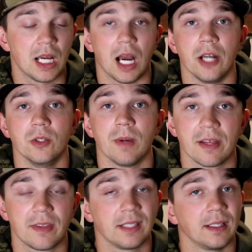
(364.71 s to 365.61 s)
I do my
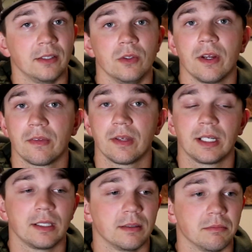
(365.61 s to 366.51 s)
thing, they do their
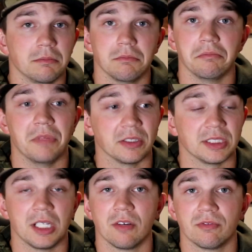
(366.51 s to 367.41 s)
thing. There's
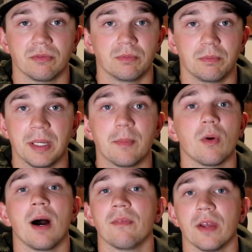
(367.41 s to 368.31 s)
enough people
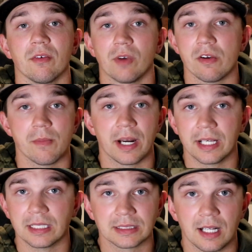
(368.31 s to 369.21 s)
out there for everybody
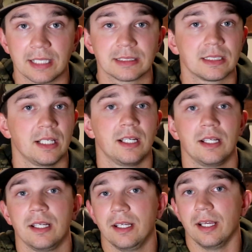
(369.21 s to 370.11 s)
to get a slice,
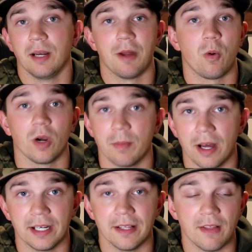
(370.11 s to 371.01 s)
and I'm not worried
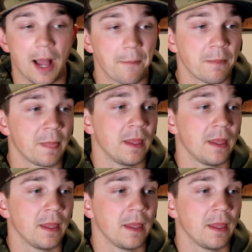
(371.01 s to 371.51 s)
about any of that.